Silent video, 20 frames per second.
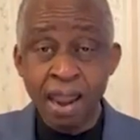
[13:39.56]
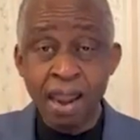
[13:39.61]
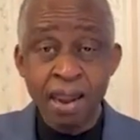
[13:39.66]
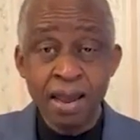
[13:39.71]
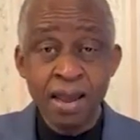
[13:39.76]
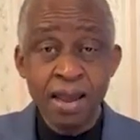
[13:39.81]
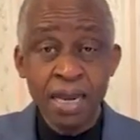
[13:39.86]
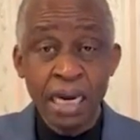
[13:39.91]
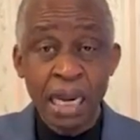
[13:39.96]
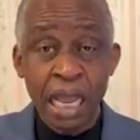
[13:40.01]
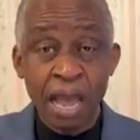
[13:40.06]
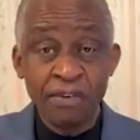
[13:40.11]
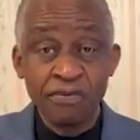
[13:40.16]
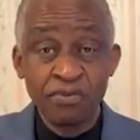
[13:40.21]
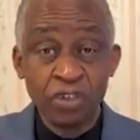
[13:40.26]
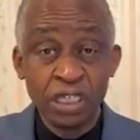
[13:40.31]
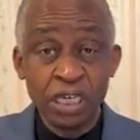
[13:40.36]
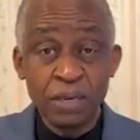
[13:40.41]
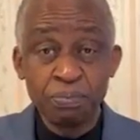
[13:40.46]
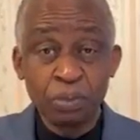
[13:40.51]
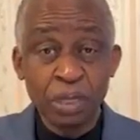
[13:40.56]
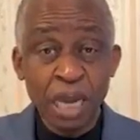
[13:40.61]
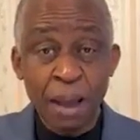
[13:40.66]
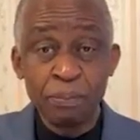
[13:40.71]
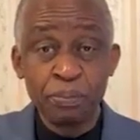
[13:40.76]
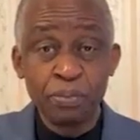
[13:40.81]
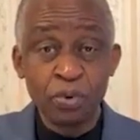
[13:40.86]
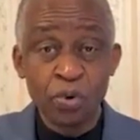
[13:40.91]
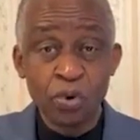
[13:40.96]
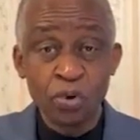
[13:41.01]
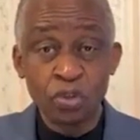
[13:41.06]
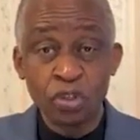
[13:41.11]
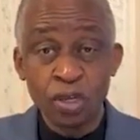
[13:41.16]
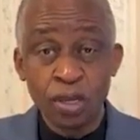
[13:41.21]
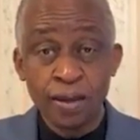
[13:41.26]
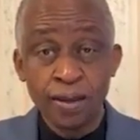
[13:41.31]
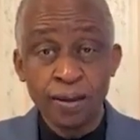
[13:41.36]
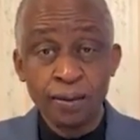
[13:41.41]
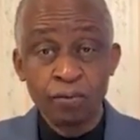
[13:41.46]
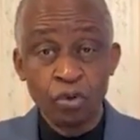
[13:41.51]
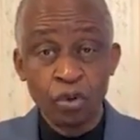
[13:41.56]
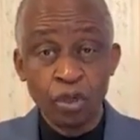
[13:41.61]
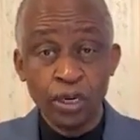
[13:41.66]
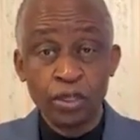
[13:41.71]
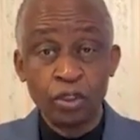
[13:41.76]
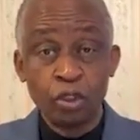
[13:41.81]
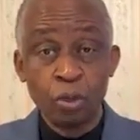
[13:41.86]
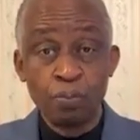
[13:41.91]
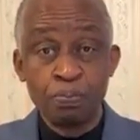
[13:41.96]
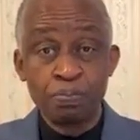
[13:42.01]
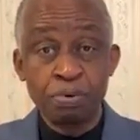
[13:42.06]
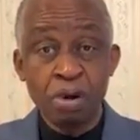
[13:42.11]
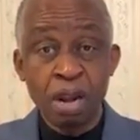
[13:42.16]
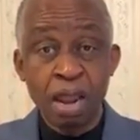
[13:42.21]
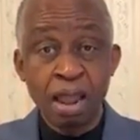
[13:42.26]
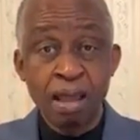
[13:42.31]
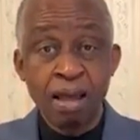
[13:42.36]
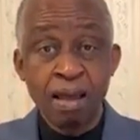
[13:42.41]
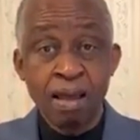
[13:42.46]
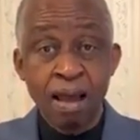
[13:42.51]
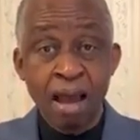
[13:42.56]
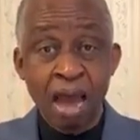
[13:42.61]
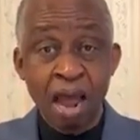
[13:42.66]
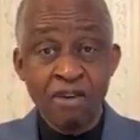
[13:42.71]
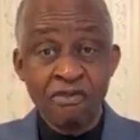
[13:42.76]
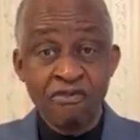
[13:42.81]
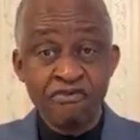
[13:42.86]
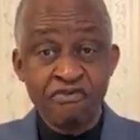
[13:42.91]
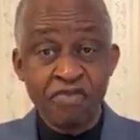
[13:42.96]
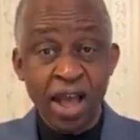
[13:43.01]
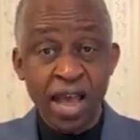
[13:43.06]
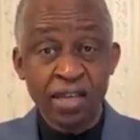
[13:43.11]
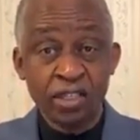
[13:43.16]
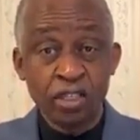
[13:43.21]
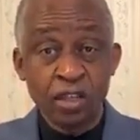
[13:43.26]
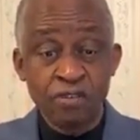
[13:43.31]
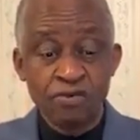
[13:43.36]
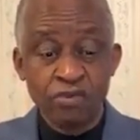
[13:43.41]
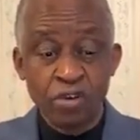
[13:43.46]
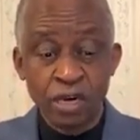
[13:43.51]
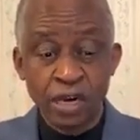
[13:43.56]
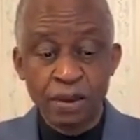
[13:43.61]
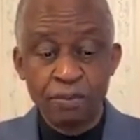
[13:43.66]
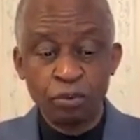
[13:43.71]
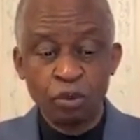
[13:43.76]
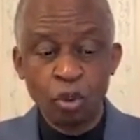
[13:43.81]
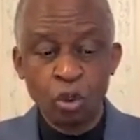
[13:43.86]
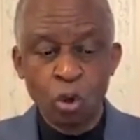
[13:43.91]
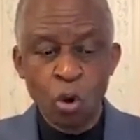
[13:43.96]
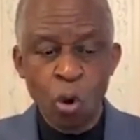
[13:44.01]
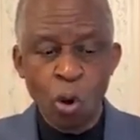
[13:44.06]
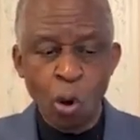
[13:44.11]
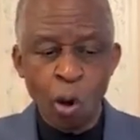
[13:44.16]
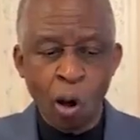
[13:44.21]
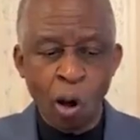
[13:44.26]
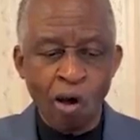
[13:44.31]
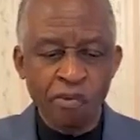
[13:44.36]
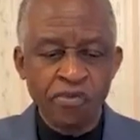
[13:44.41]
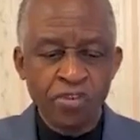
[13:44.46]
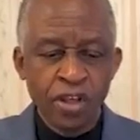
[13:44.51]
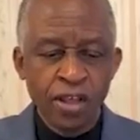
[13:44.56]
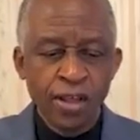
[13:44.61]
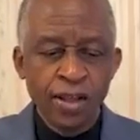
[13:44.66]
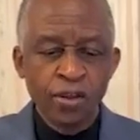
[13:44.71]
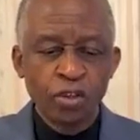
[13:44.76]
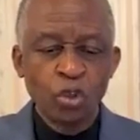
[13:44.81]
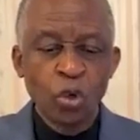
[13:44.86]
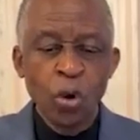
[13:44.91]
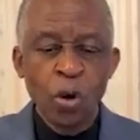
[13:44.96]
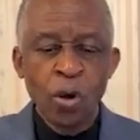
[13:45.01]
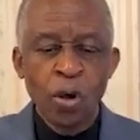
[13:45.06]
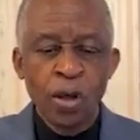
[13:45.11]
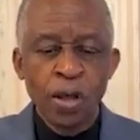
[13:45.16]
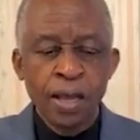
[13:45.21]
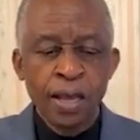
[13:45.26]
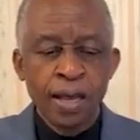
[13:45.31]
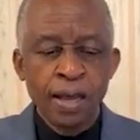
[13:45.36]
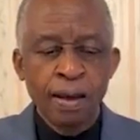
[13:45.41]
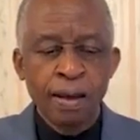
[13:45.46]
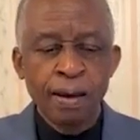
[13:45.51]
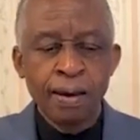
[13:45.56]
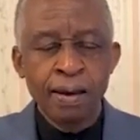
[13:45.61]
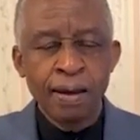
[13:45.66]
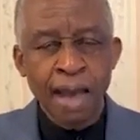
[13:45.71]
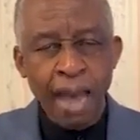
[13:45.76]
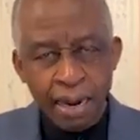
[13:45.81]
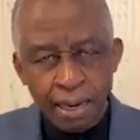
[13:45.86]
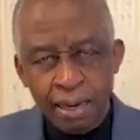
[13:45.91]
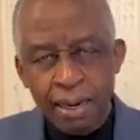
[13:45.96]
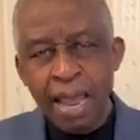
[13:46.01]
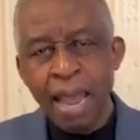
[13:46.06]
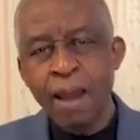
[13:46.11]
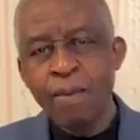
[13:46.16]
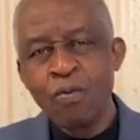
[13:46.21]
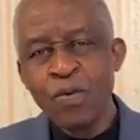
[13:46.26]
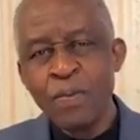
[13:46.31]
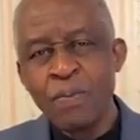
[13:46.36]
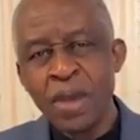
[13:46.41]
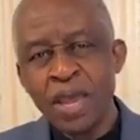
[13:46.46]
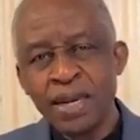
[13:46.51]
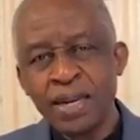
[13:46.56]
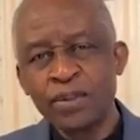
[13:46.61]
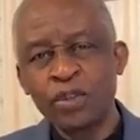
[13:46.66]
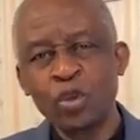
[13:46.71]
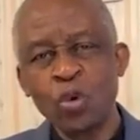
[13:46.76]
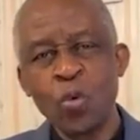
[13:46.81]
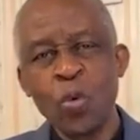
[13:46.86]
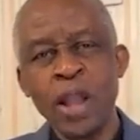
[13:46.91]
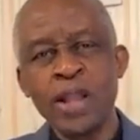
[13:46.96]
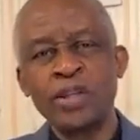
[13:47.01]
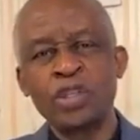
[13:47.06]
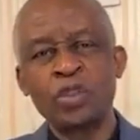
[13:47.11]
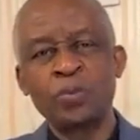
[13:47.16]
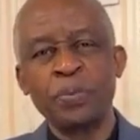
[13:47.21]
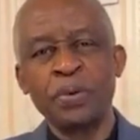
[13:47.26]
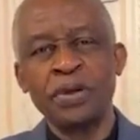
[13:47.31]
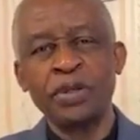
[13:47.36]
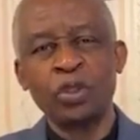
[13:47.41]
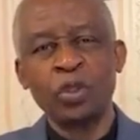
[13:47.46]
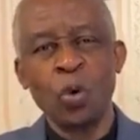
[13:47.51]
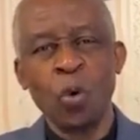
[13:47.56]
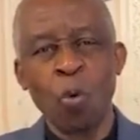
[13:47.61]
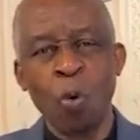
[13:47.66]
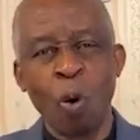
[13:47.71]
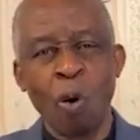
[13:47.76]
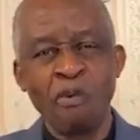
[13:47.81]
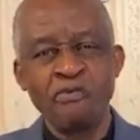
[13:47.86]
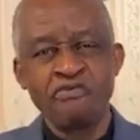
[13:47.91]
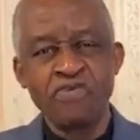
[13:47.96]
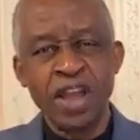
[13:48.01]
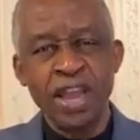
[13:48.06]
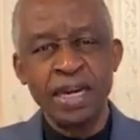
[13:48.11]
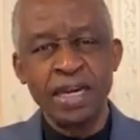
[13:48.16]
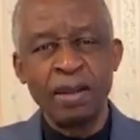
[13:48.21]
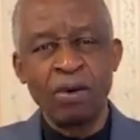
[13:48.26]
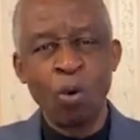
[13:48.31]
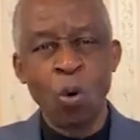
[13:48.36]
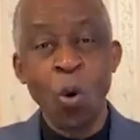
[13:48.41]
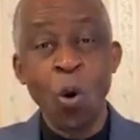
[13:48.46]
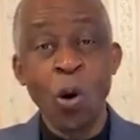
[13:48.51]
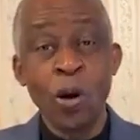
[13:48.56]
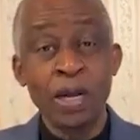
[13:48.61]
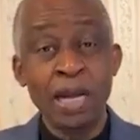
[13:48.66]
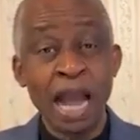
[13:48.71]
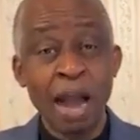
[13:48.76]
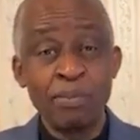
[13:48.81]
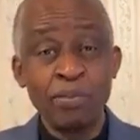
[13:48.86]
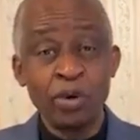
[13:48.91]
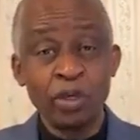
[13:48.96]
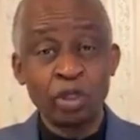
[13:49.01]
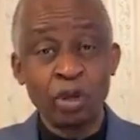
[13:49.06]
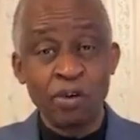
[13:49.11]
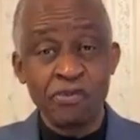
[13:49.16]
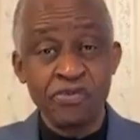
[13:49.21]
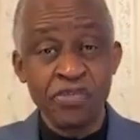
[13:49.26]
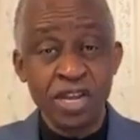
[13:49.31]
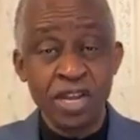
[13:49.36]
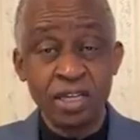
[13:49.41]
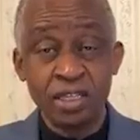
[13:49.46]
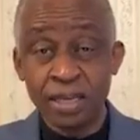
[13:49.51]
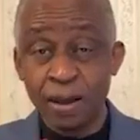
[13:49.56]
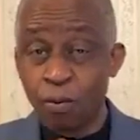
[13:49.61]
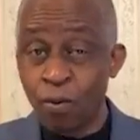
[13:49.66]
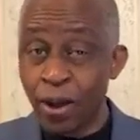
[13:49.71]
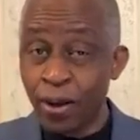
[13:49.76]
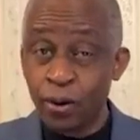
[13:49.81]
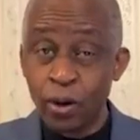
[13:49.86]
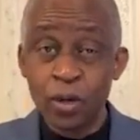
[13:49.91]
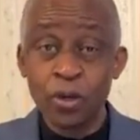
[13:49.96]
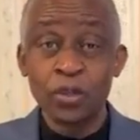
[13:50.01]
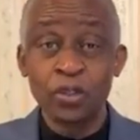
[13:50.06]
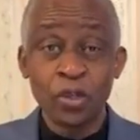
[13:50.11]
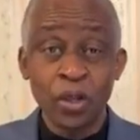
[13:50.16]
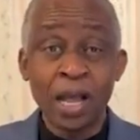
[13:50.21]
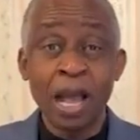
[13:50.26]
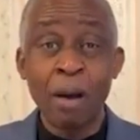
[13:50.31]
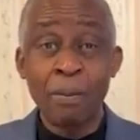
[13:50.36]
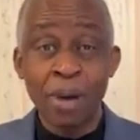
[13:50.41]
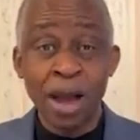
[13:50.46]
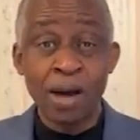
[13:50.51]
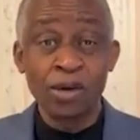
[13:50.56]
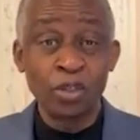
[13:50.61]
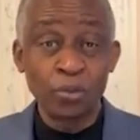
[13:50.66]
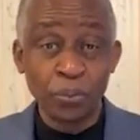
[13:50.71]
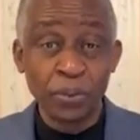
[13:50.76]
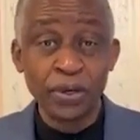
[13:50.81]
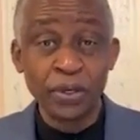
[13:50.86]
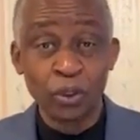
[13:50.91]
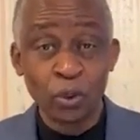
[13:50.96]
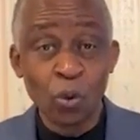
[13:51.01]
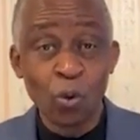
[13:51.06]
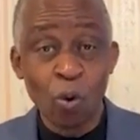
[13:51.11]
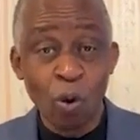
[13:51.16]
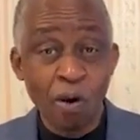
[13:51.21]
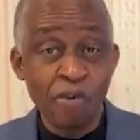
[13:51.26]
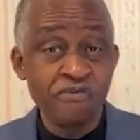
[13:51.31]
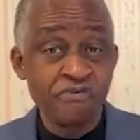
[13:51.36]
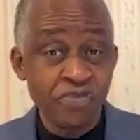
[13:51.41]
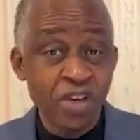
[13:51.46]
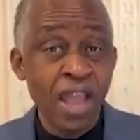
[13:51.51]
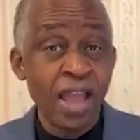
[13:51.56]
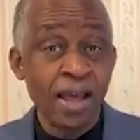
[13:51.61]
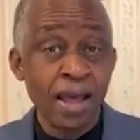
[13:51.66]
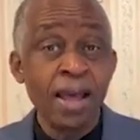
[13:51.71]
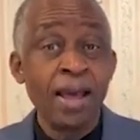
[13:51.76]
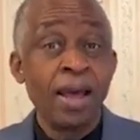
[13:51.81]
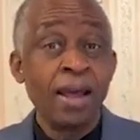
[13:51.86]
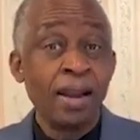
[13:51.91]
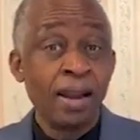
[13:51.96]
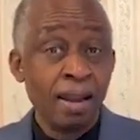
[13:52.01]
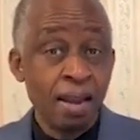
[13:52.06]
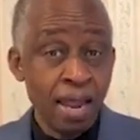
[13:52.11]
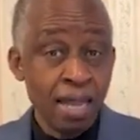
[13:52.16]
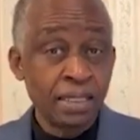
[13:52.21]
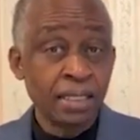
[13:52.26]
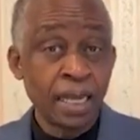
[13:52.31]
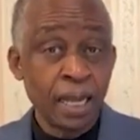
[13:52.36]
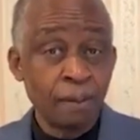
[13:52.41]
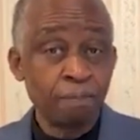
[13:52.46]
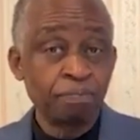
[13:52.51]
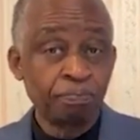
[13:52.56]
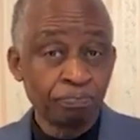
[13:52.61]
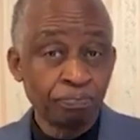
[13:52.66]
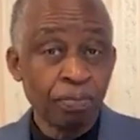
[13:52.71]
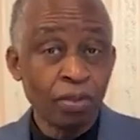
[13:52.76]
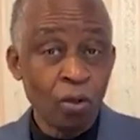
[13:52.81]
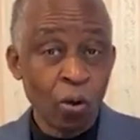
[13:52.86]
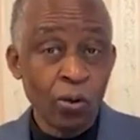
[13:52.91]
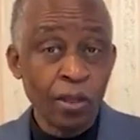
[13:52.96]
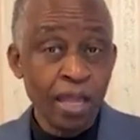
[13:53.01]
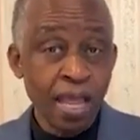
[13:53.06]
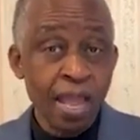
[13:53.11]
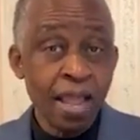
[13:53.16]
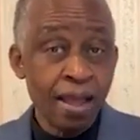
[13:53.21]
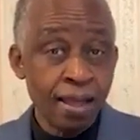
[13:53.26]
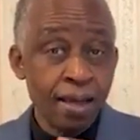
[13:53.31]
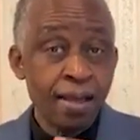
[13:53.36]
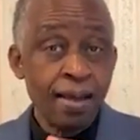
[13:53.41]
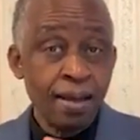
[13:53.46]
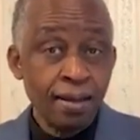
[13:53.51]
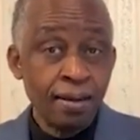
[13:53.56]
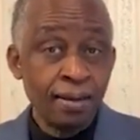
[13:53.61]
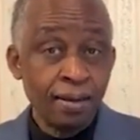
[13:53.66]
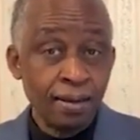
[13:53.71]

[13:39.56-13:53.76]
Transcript: hey they have deep roots you need to pray and fast for them to go off. So, and then we may need to wage spiritual warfare in the whole gamut of it. And we're going to talk about spiritual warfare later. Okay?